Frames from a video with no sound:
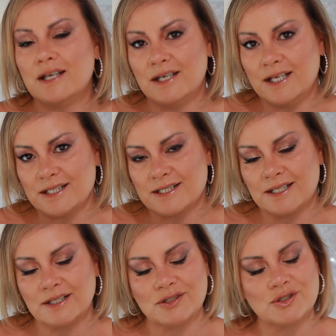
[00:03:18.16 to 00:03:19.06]
let's
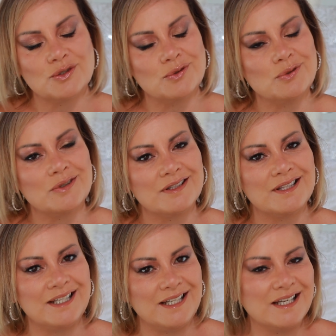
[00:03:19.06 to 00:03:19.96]
get into
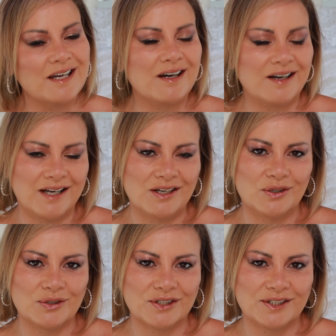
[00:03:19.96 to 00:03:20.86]
the eye
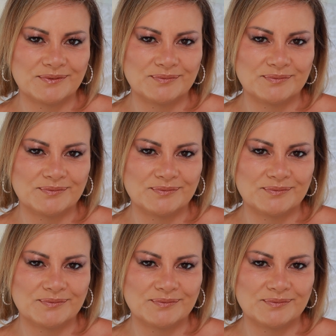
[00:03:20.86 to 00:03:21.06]
look.